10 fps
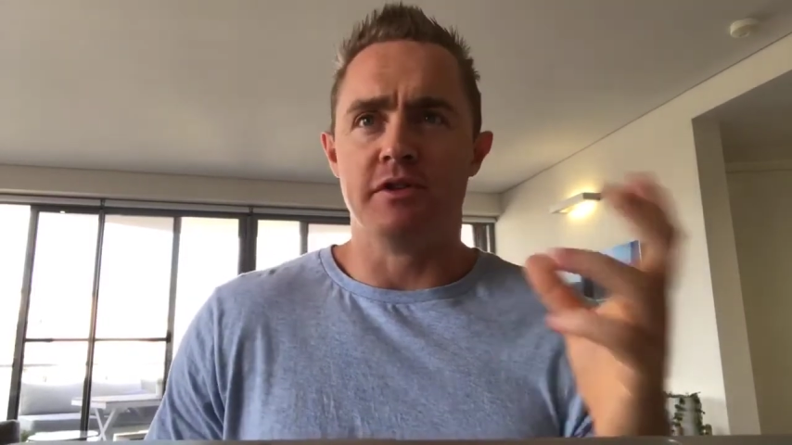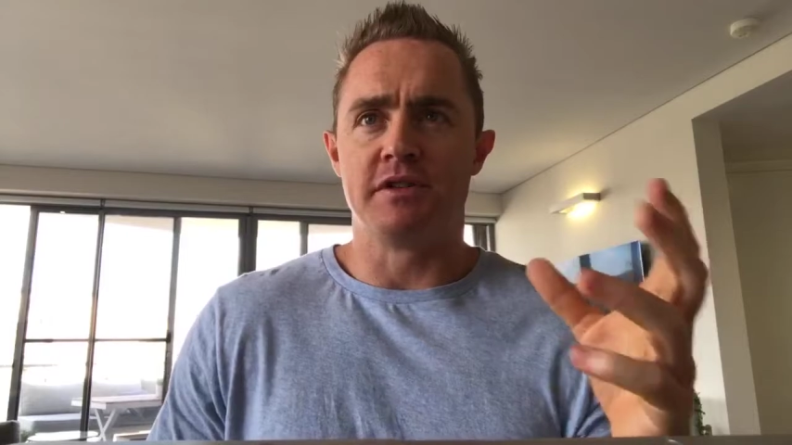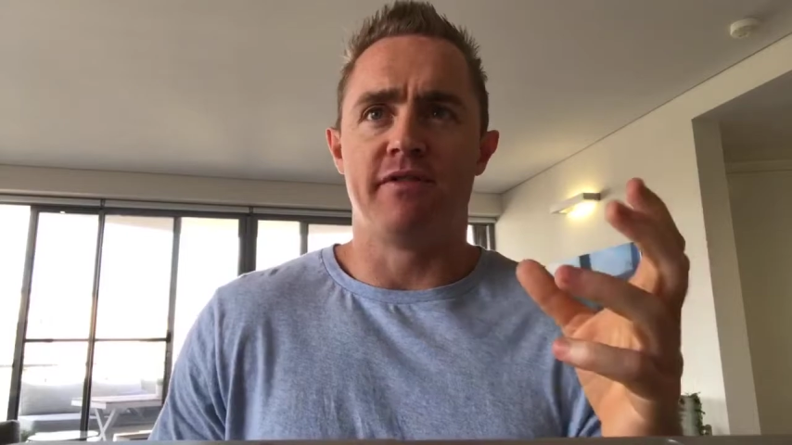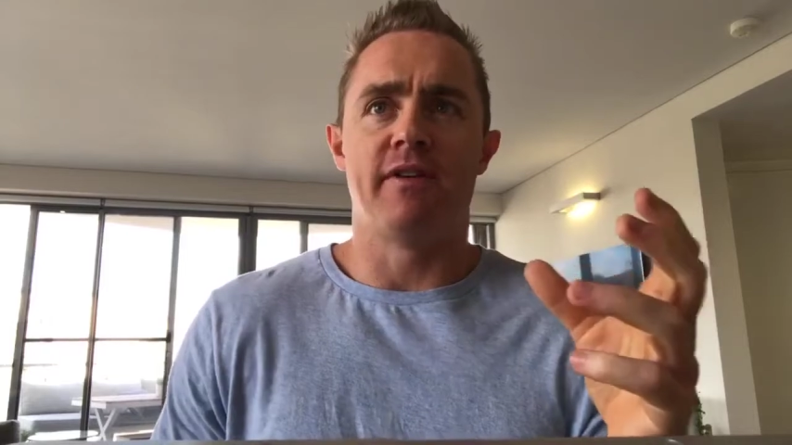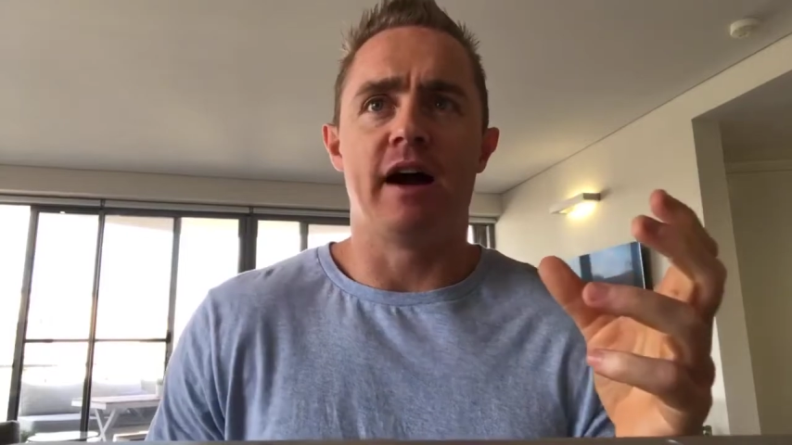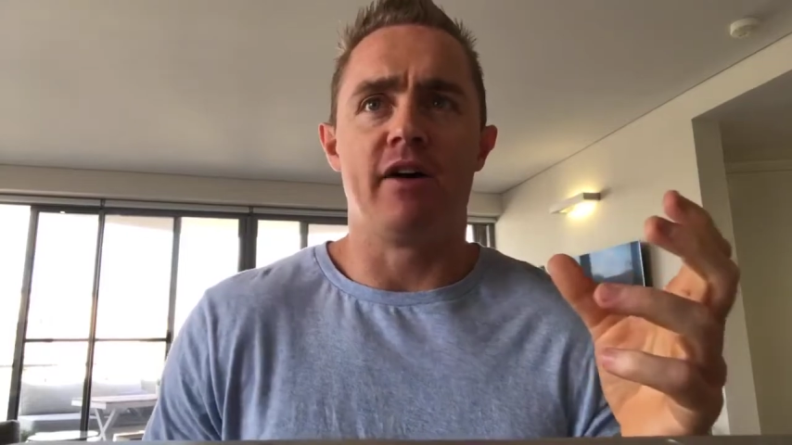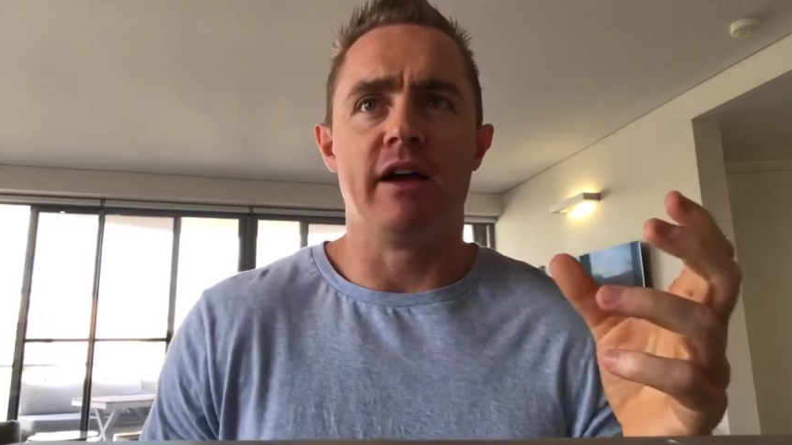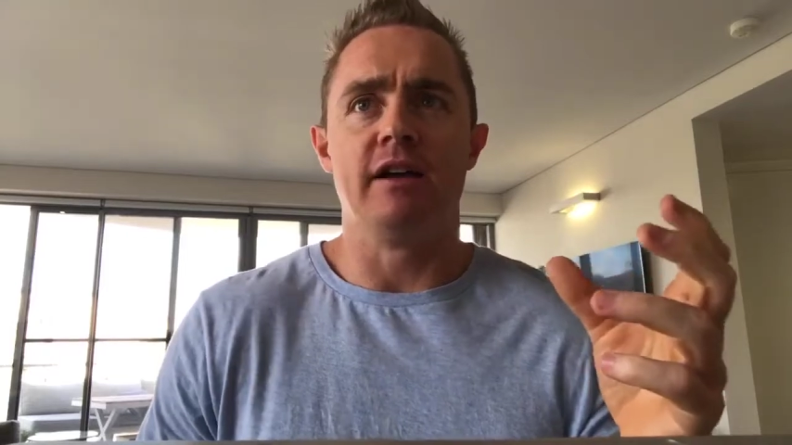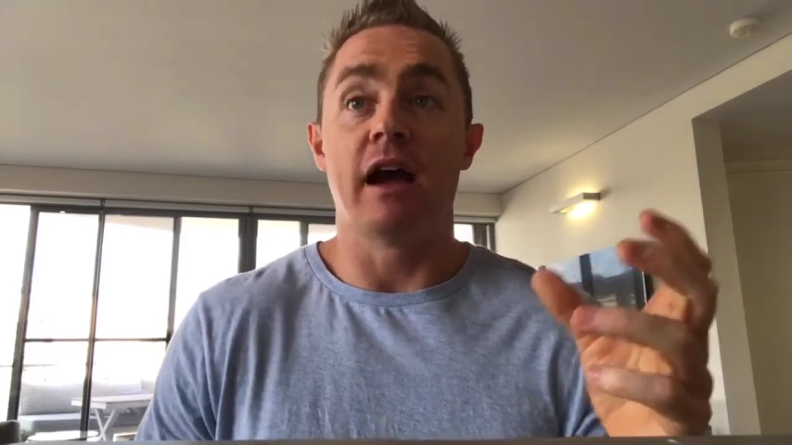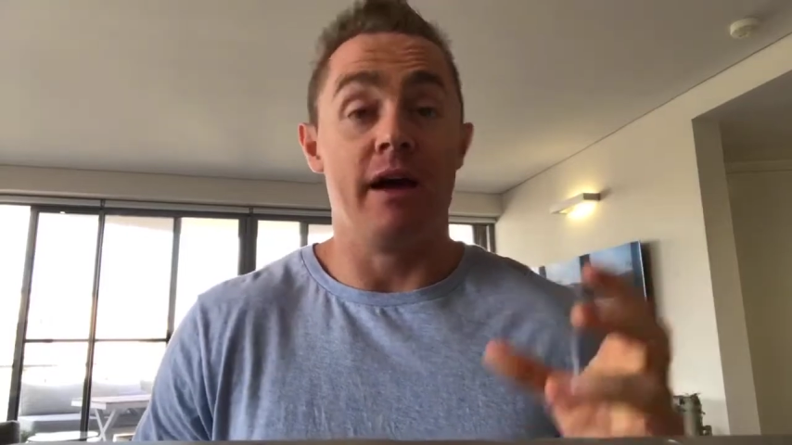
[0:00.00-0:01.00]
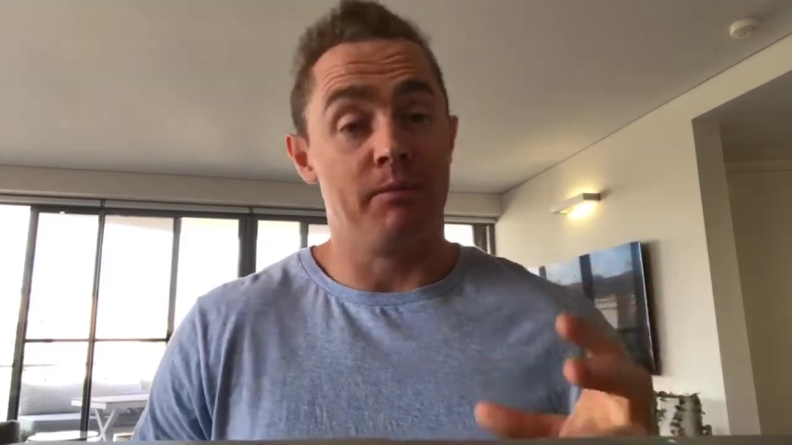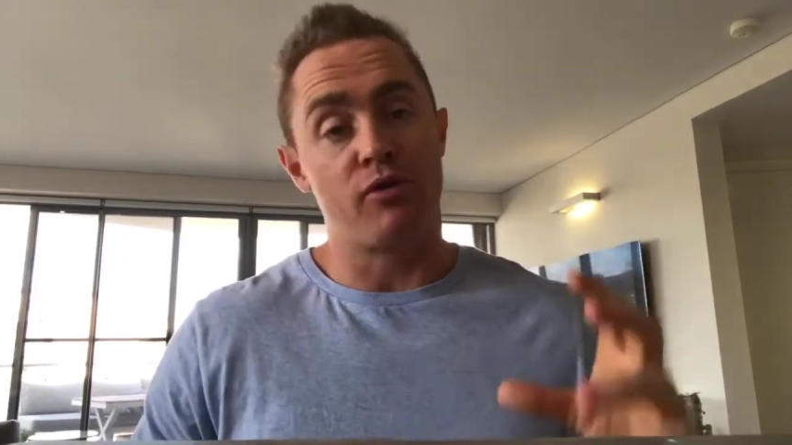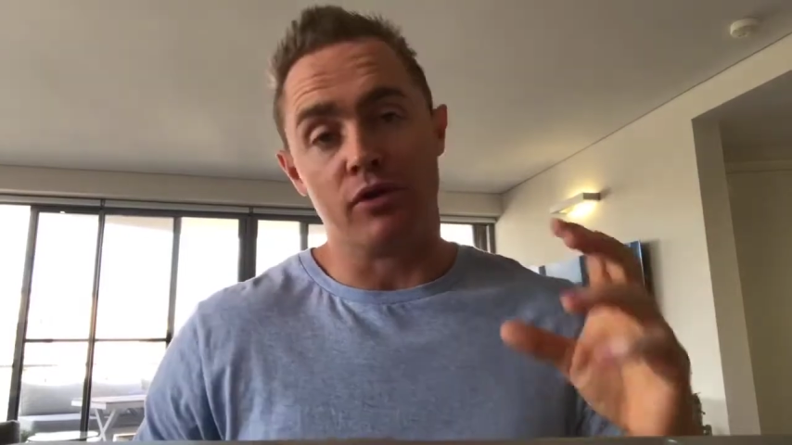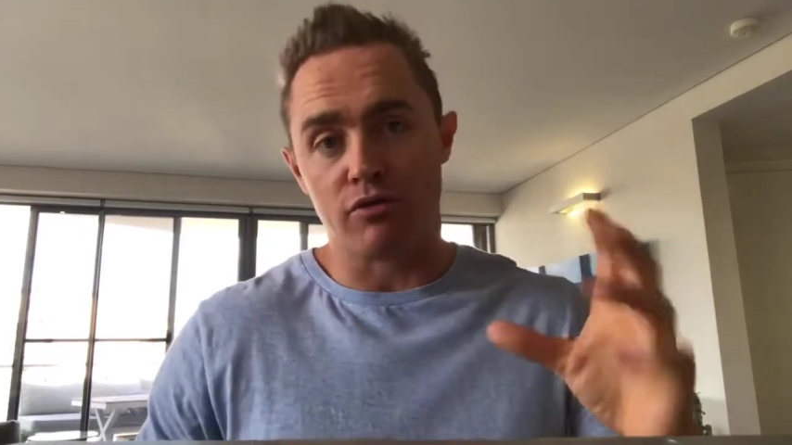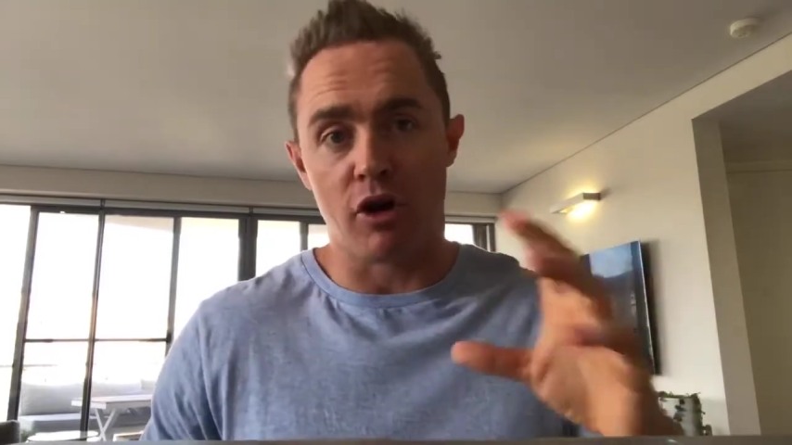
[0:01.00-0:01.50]

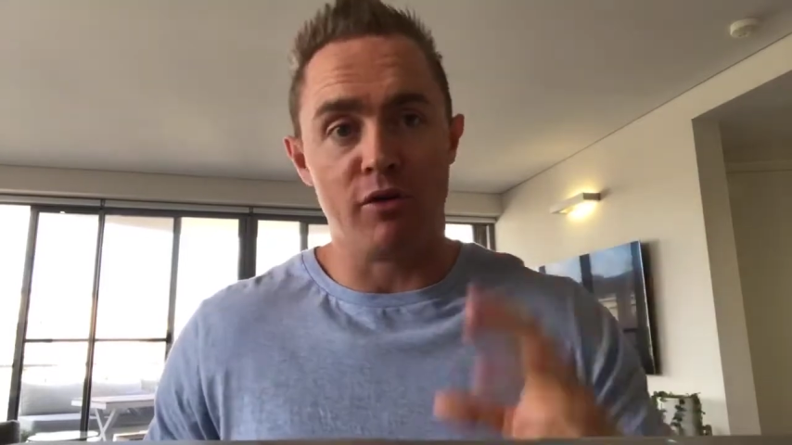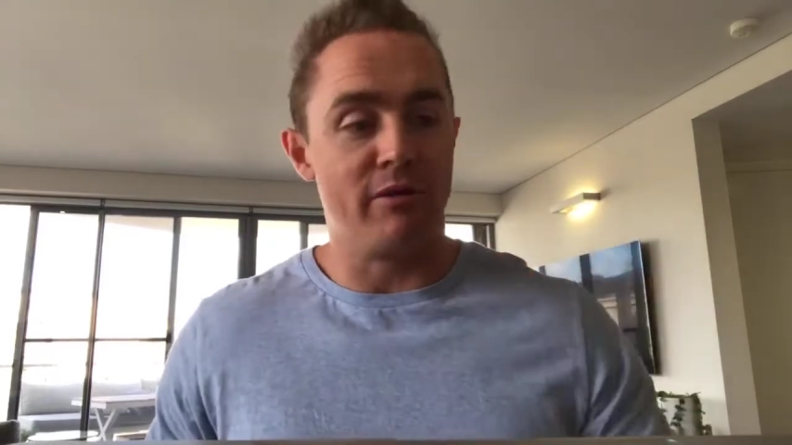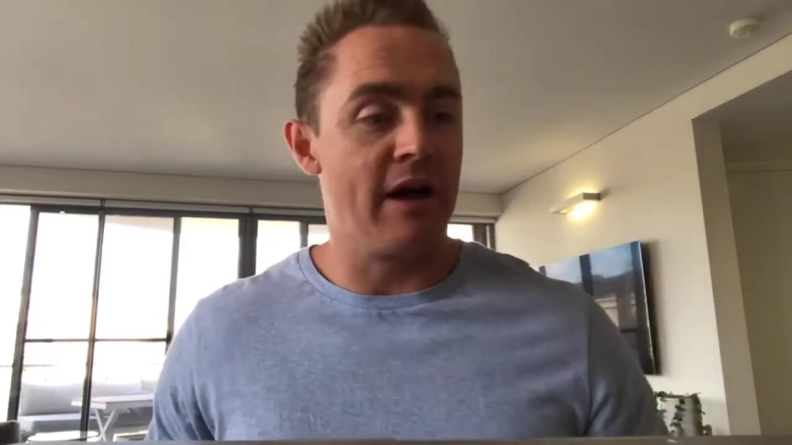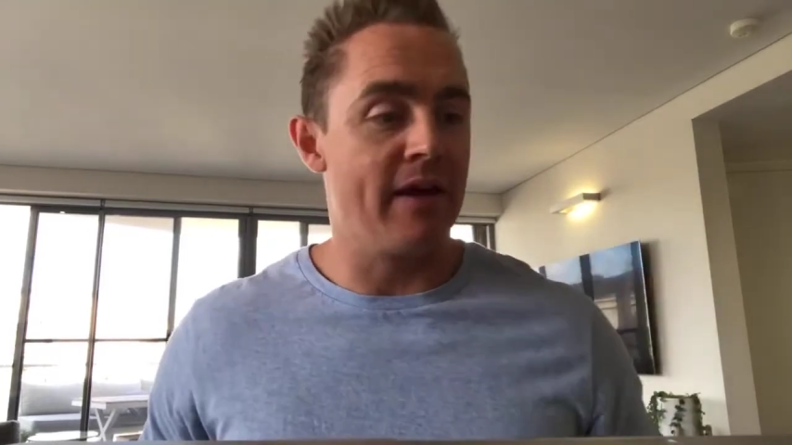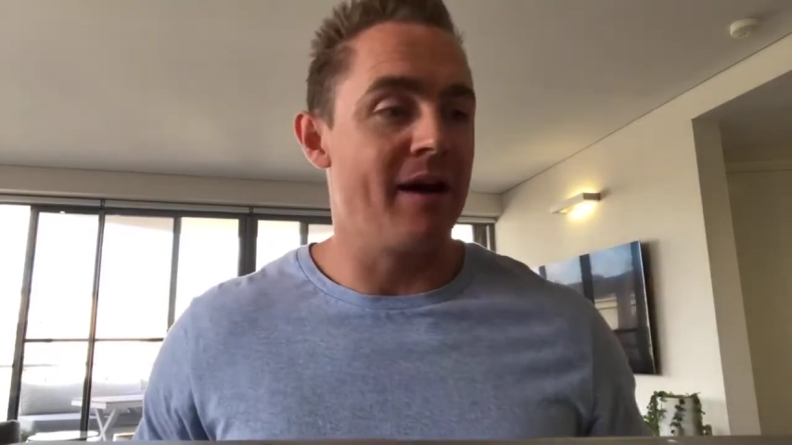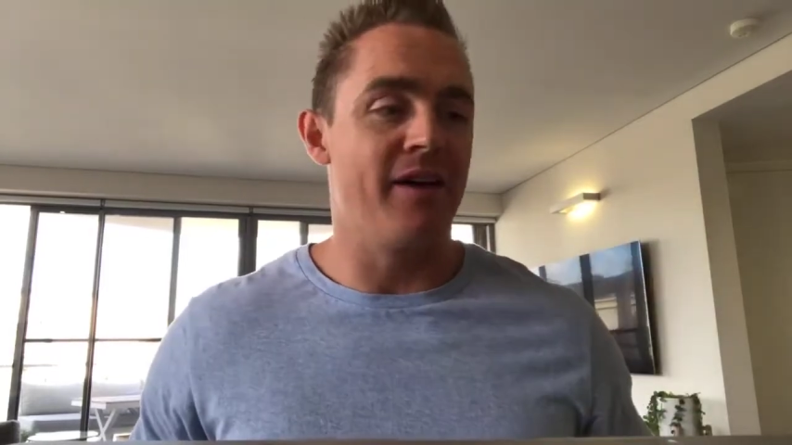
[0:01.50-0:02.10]
through Chrome rather.